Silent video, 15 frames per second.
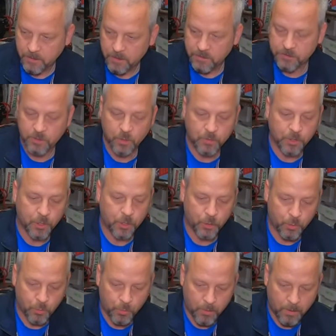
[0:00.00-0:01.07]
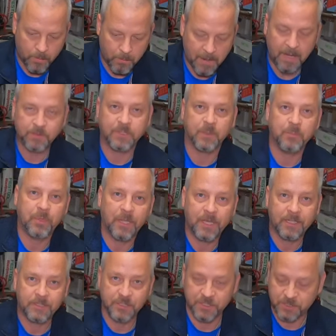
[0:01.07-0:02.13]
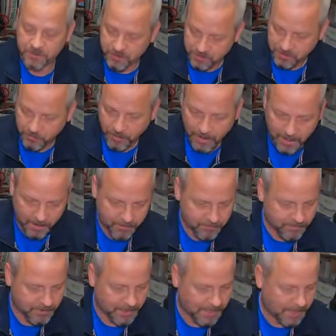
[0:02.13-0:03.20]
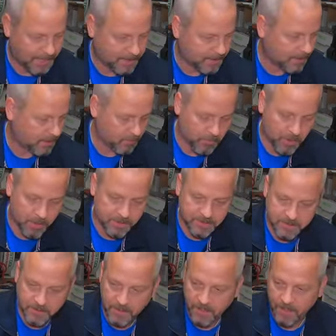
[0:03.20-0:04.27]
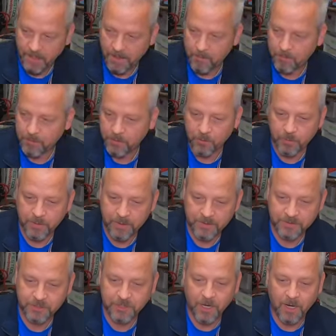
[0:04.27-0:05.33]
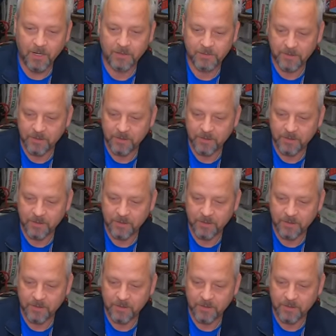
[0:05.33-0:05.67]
So the new mounting plate just just arrived, and I unboxed it, and I'm a little bit shocked.